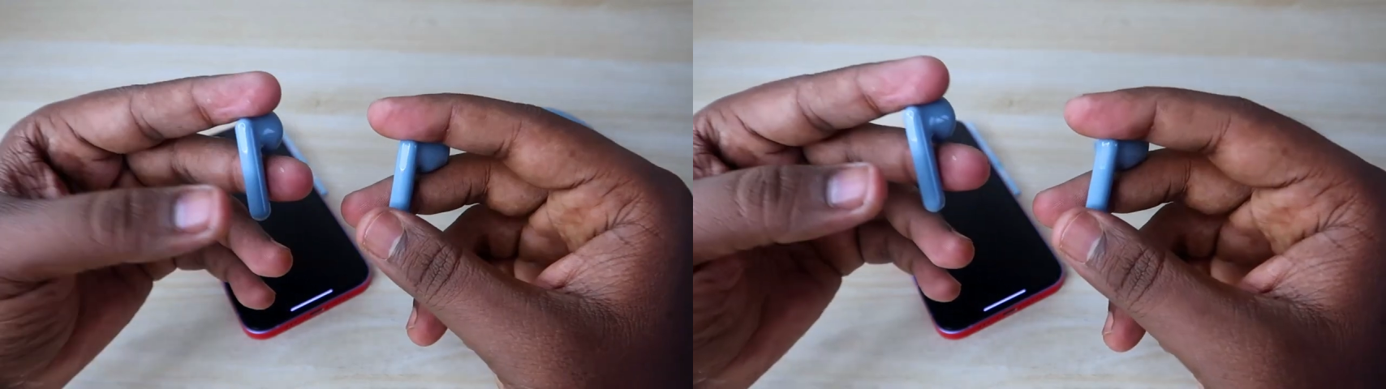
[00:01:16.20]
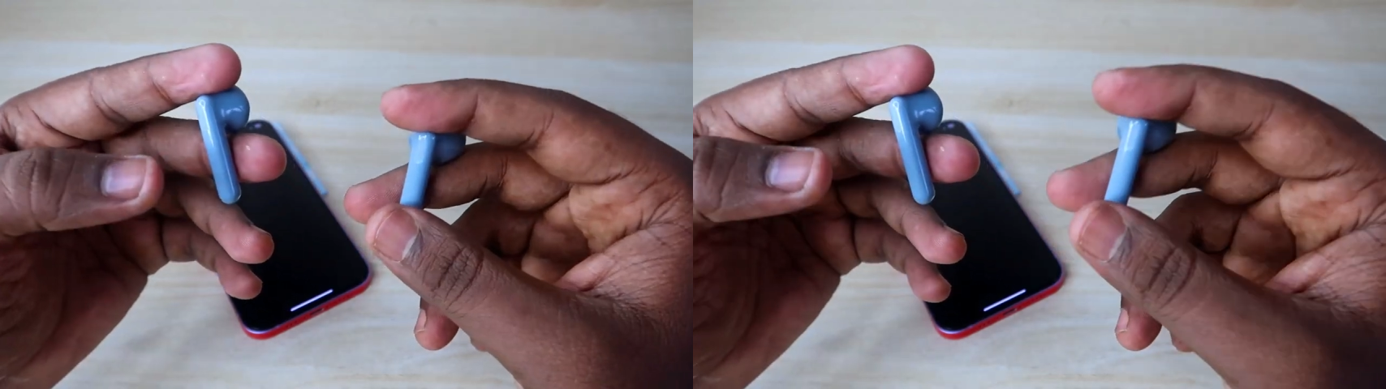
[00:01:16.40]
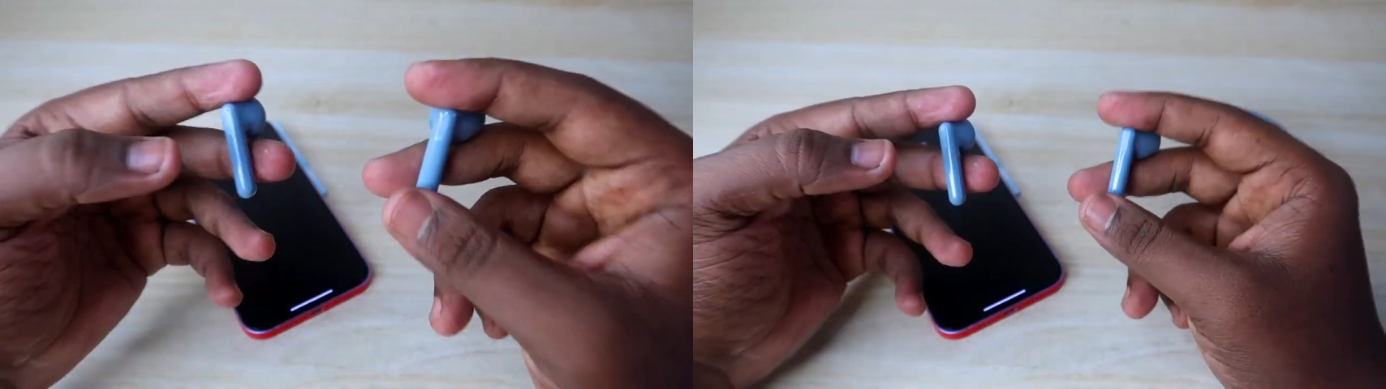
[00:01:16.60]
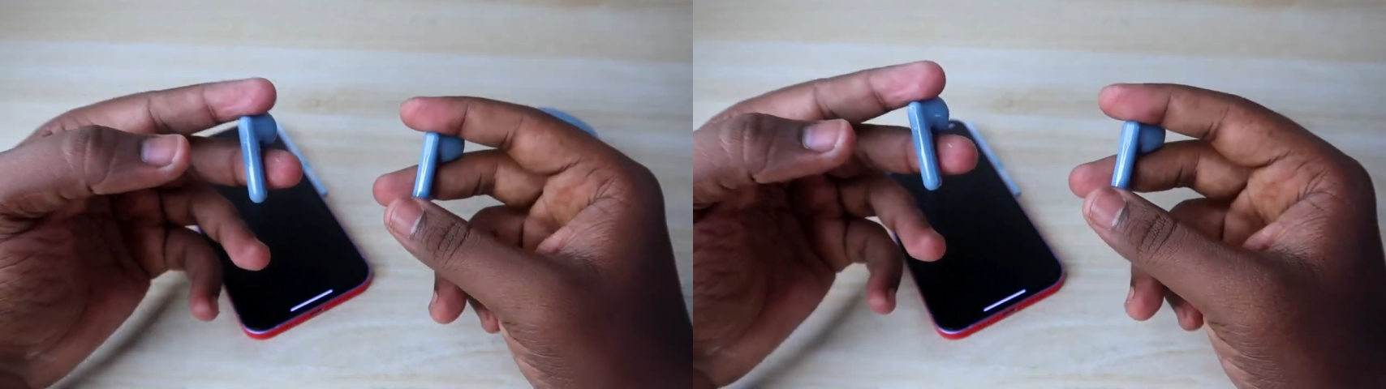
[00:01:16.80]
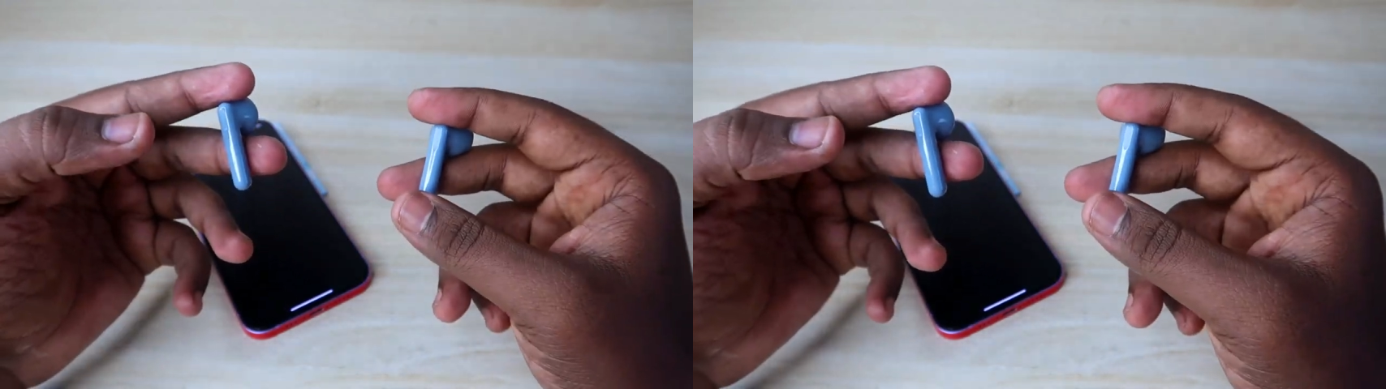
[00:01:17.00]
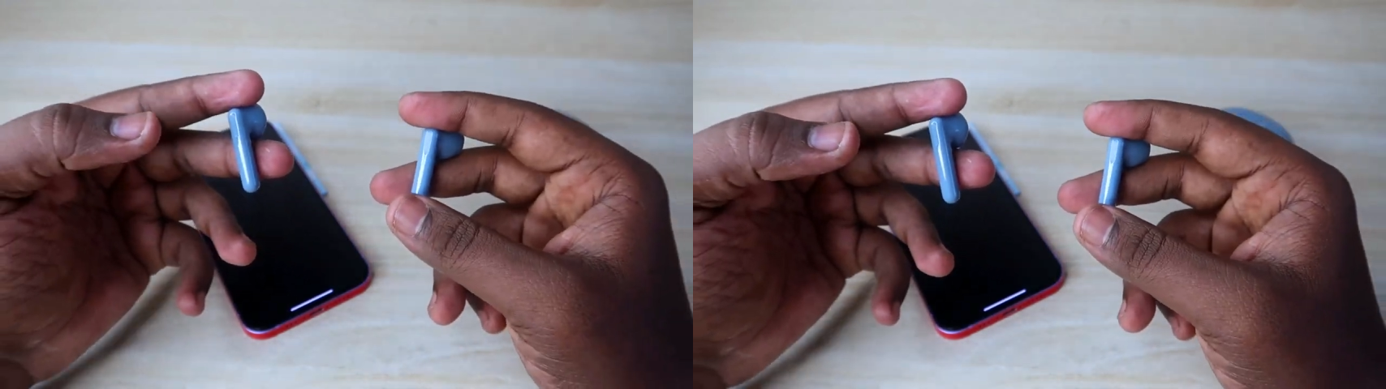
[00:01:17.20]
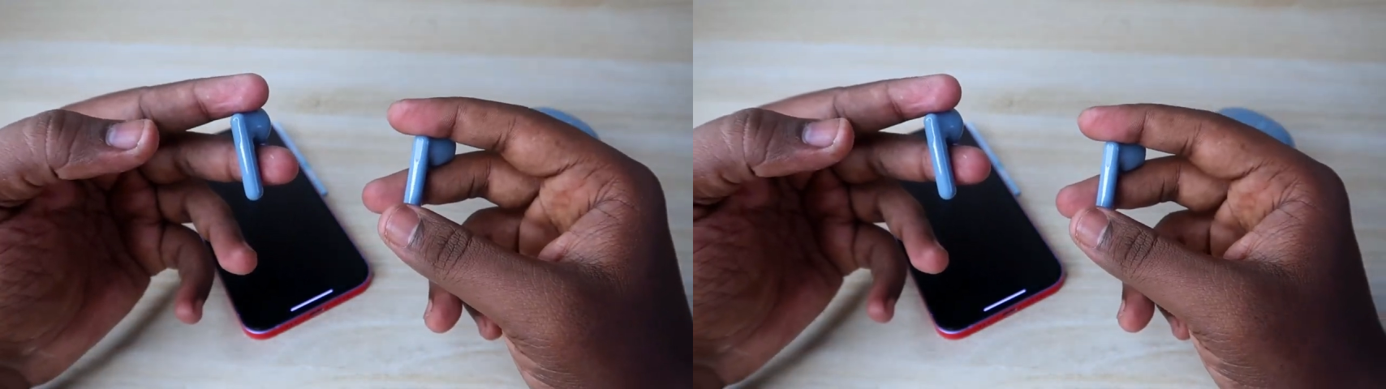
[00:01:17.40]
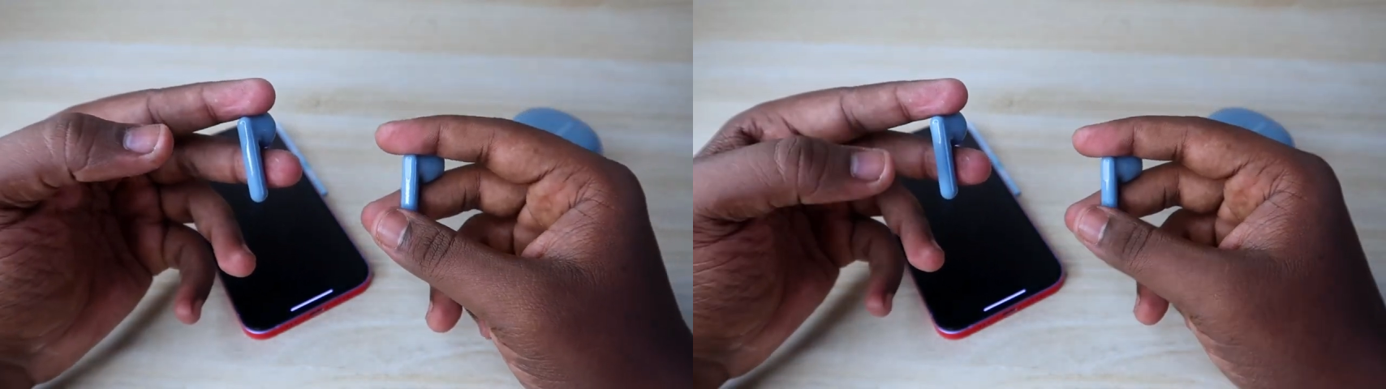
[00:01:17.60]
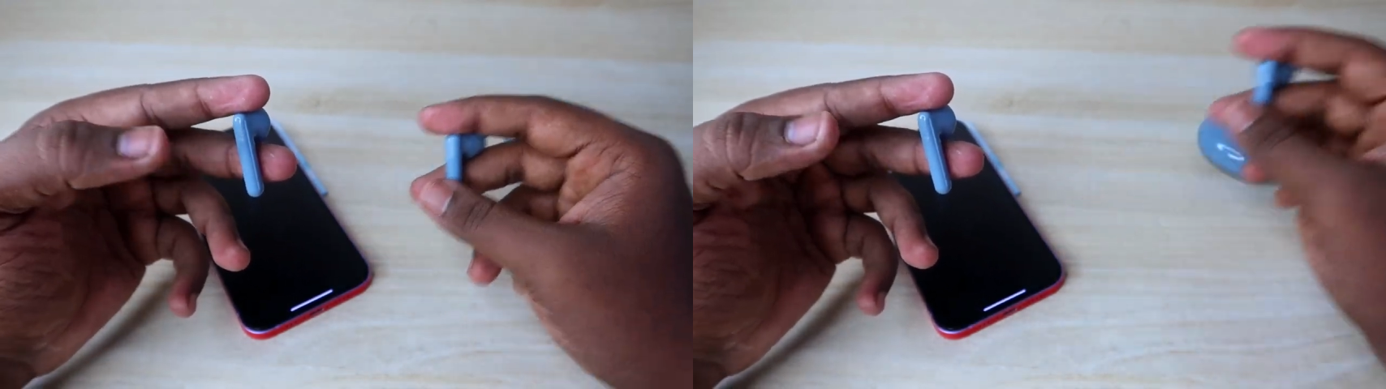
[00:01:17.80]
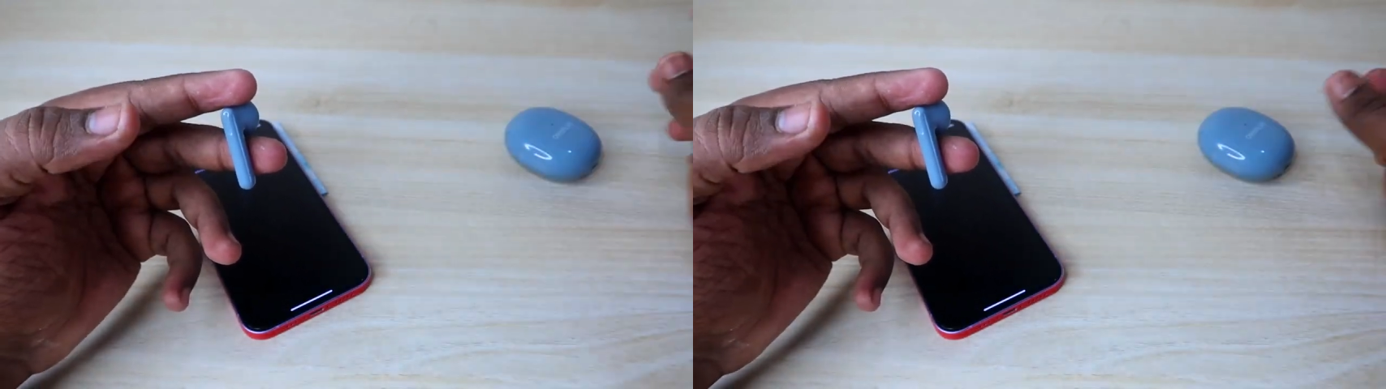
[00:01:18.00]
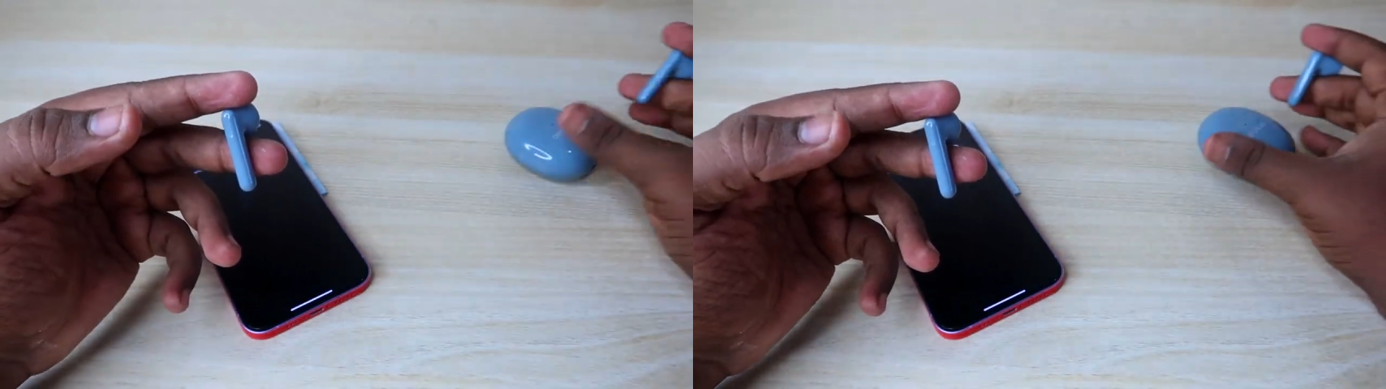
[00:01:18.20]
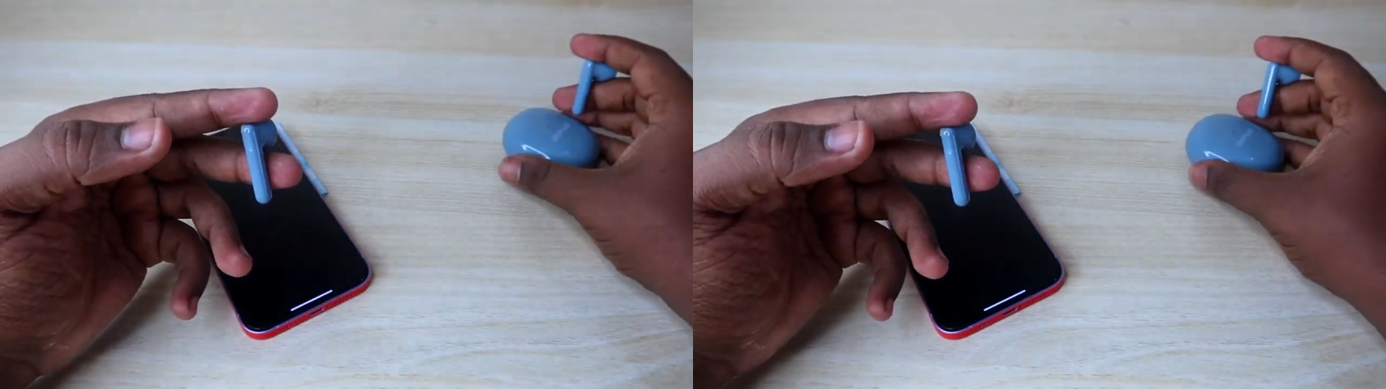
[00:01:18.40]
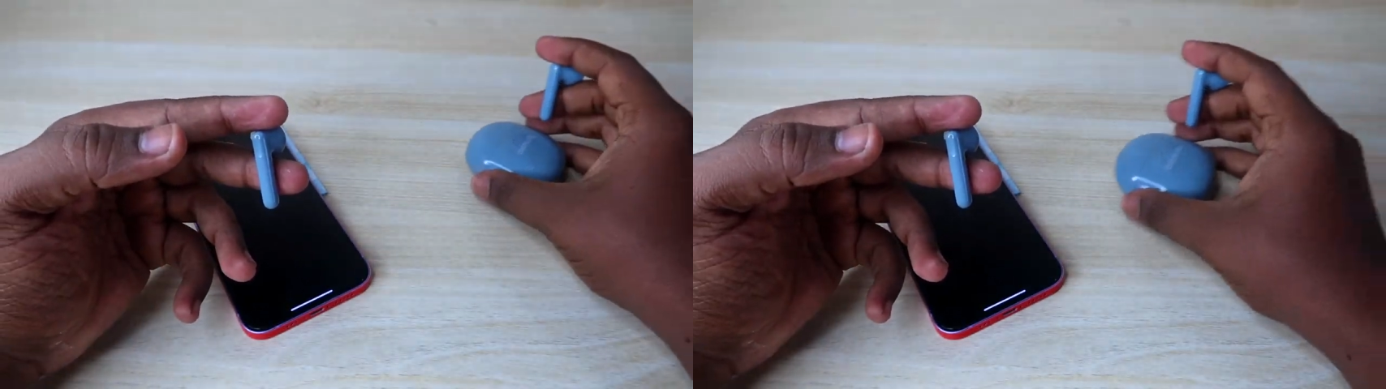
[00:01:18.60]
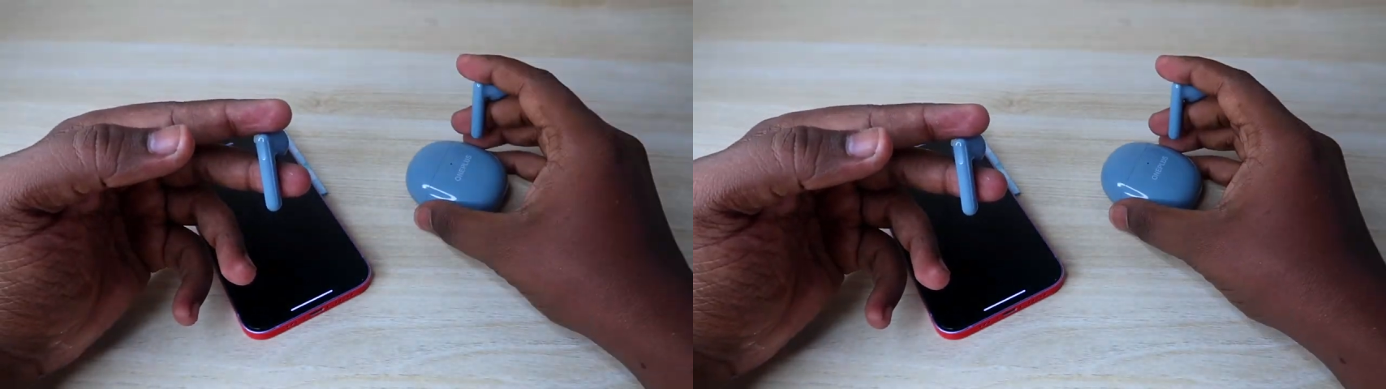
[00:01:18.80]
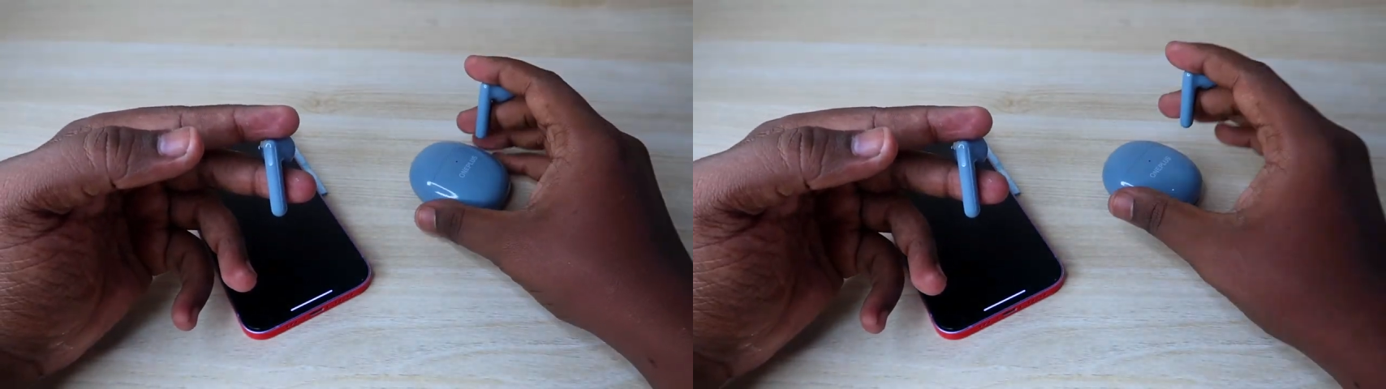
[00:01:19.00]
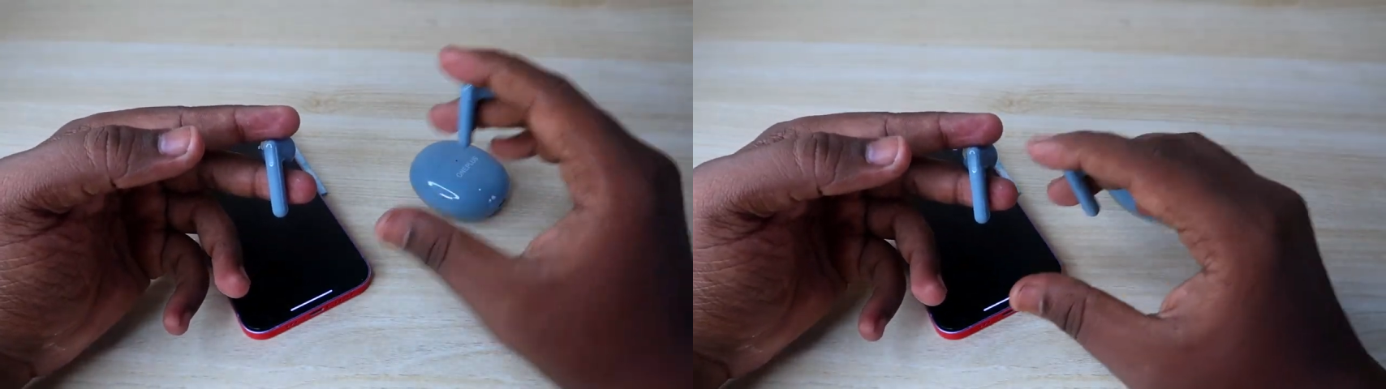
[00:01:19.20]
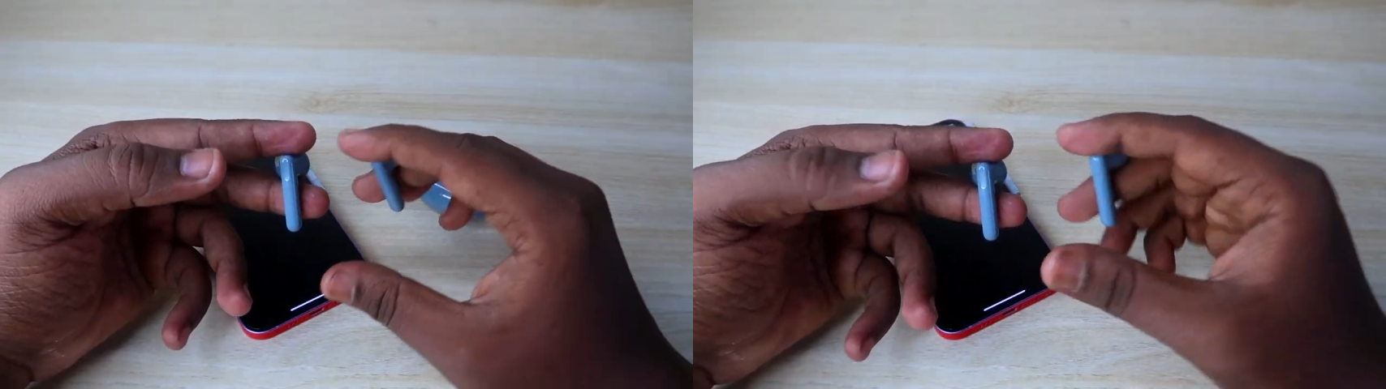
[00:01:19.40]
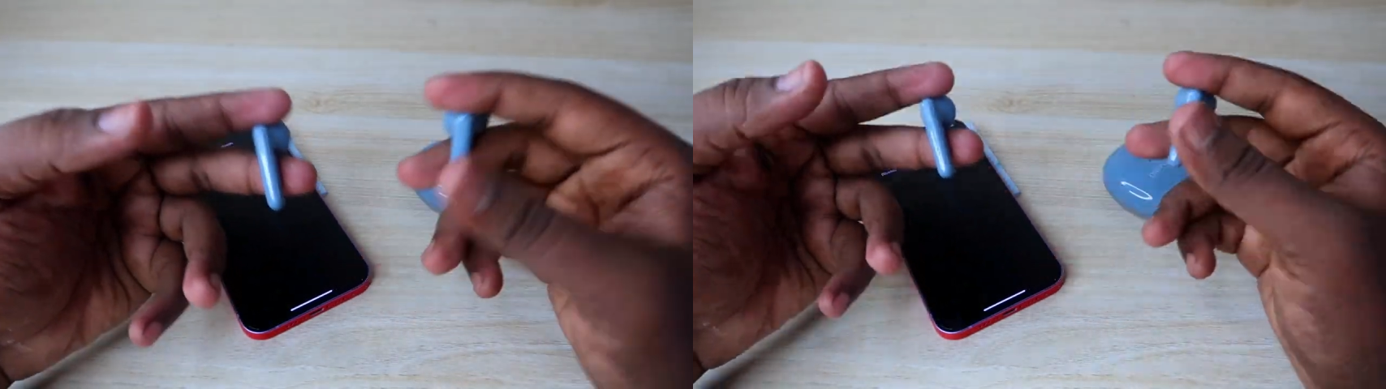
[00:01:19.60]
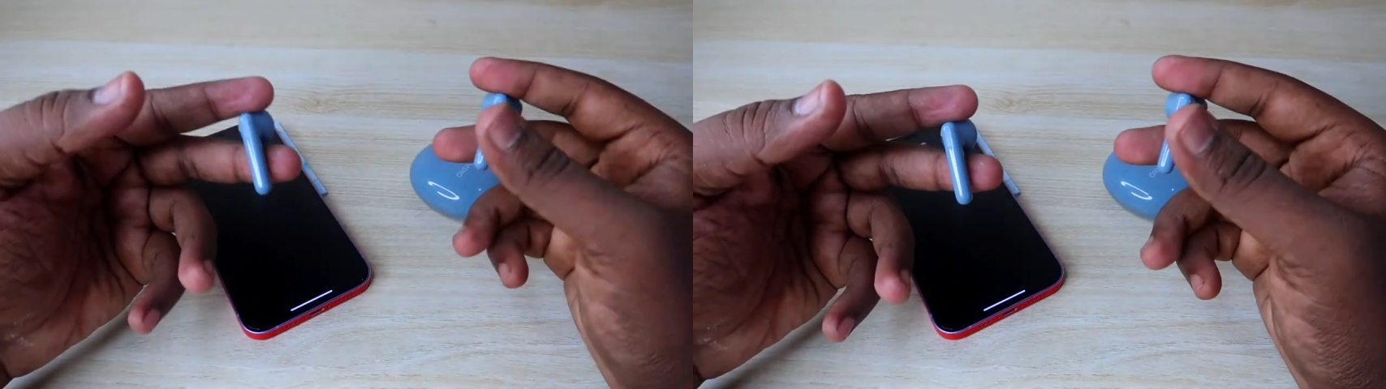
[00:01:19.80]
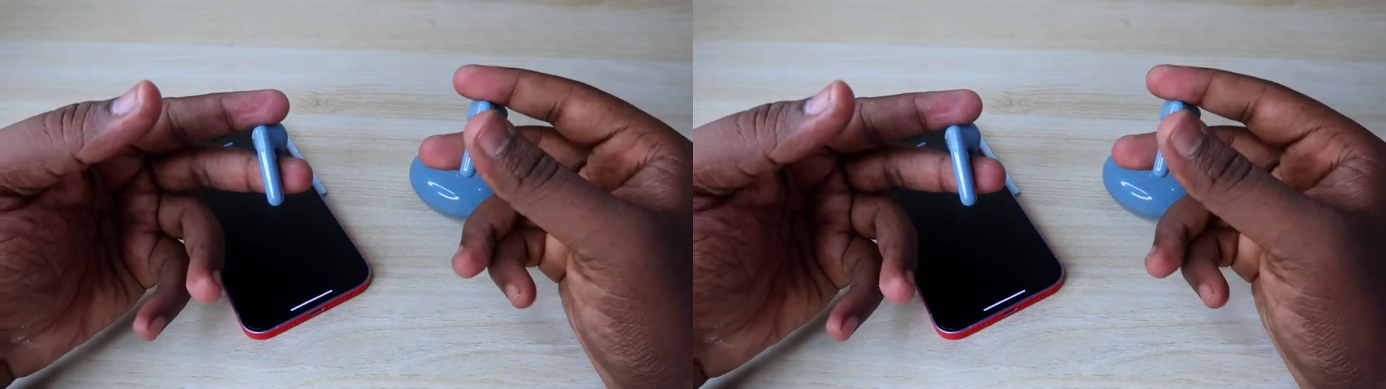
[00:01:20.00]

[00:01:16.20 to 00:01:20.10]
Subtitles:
[unreadable: no face in view]